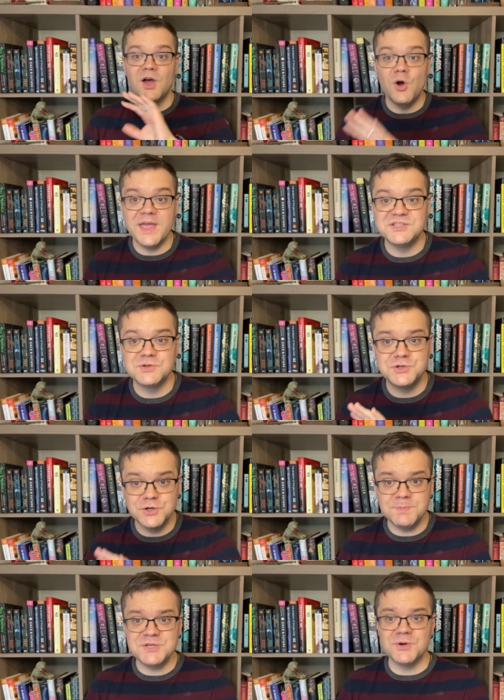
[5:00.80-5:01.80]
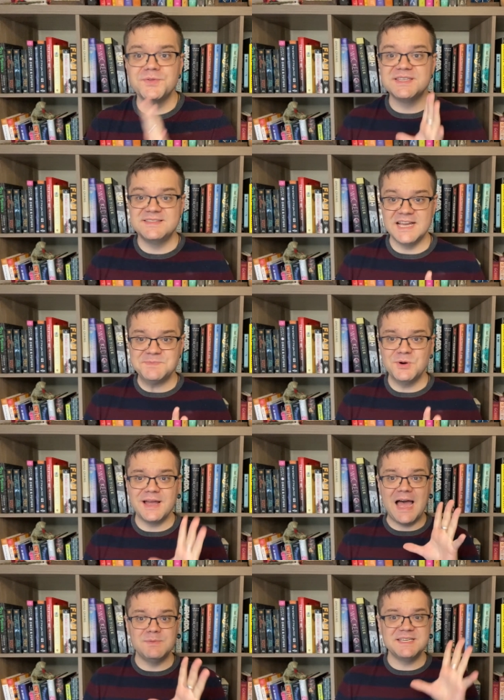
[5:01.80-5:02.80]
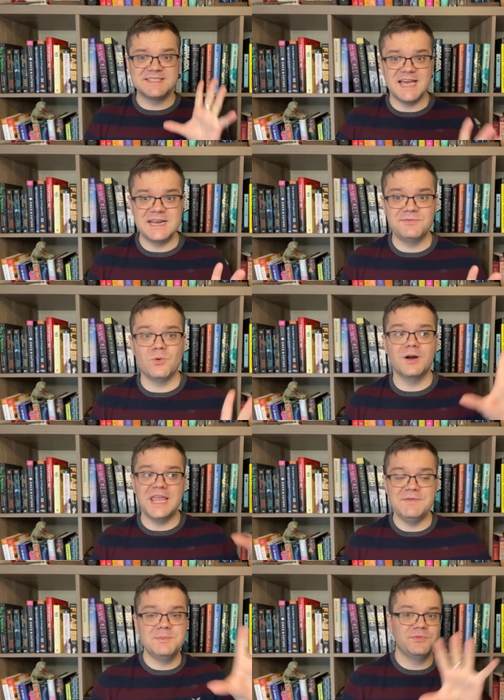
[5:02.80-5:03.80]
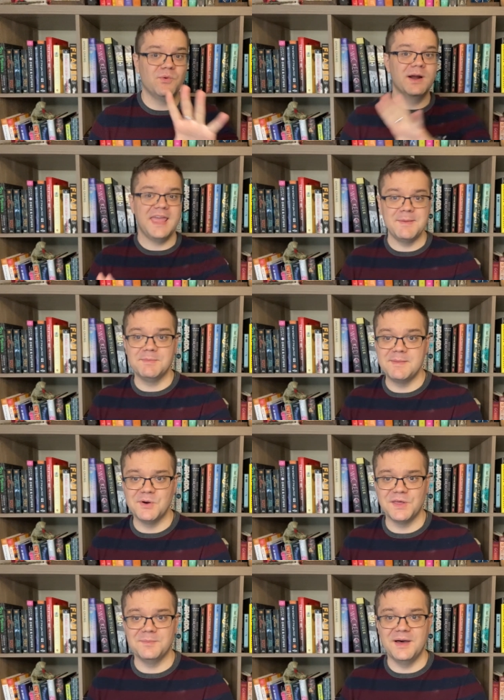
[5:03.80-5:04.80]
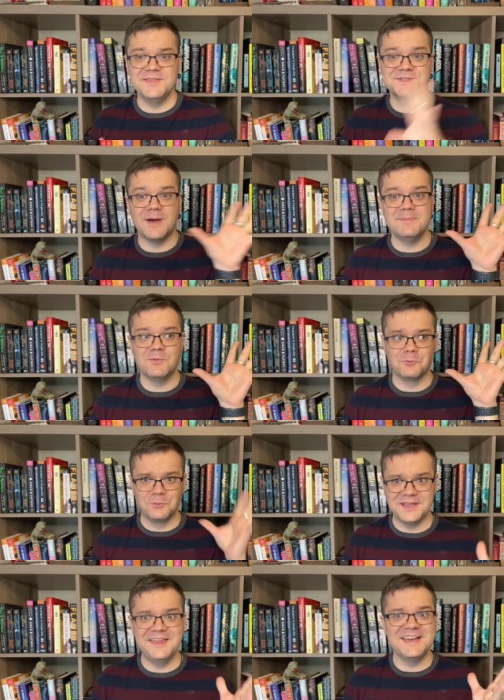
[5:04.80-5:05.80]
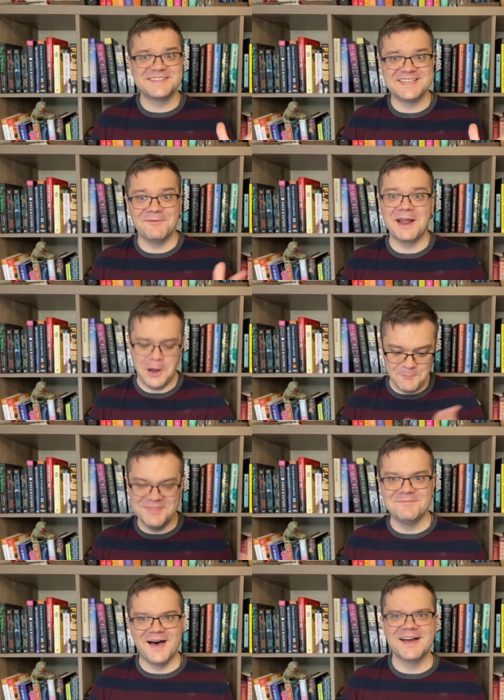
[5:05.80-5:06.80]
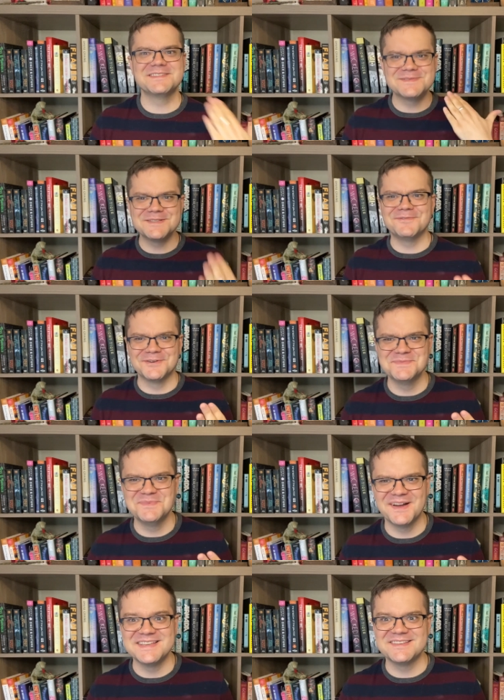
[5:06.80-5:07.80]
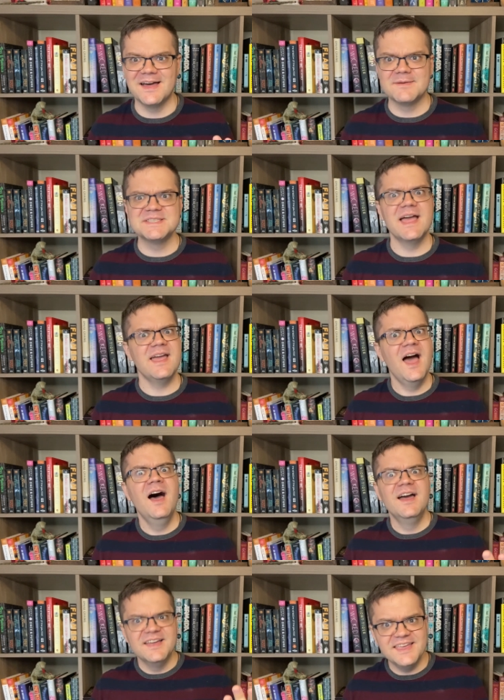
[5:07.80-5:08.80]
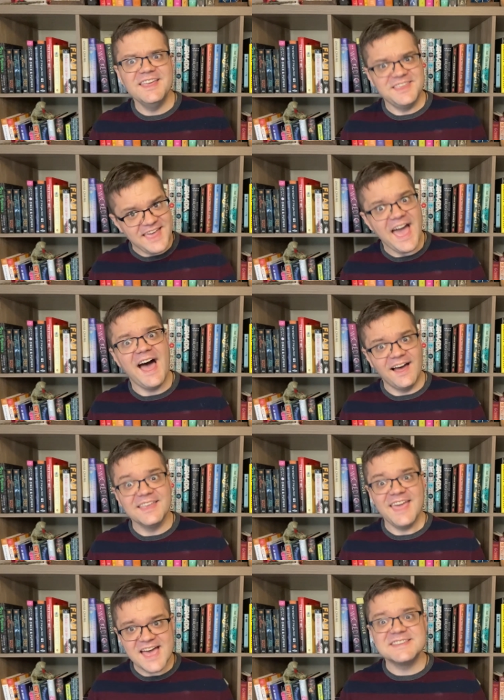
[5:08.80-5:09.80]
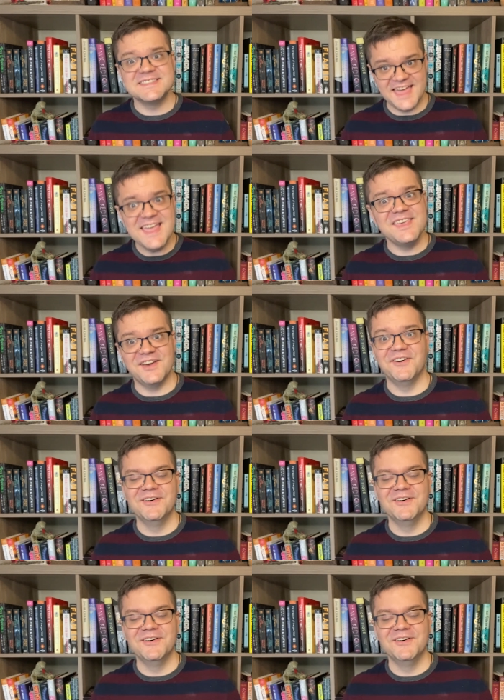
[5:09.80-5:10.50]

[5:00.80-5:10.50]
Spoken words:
Okay, so truth be told, this next book I was excited for even before it came in my book of the month. So I'm really excited. When I opened the box, this was the first book I saw, and I was like, yeah, yes, thank you.